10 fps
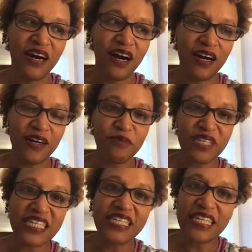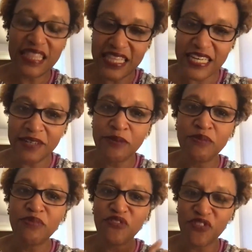leading
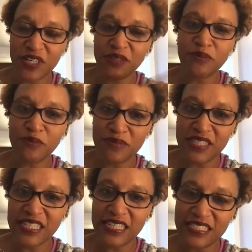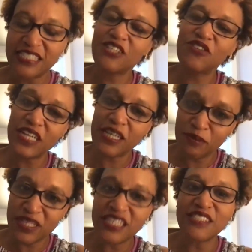them from the
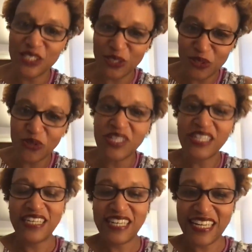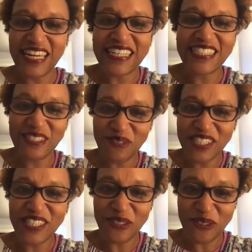Instagram into connecting
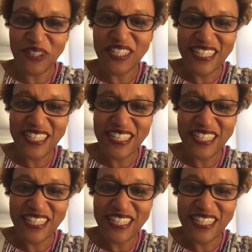with you.